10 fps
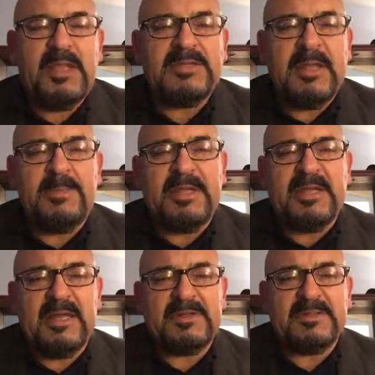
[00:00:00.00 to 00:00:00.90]
is that
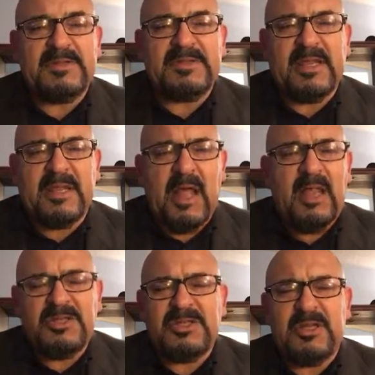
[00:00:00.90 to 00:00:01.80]
because of the
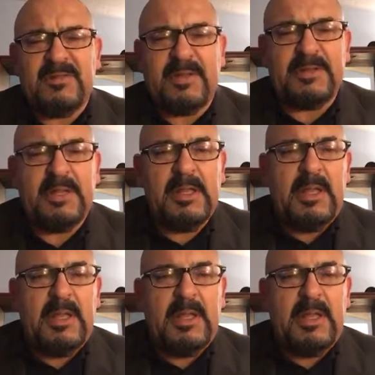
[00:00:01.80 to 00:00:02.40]
psychology of it,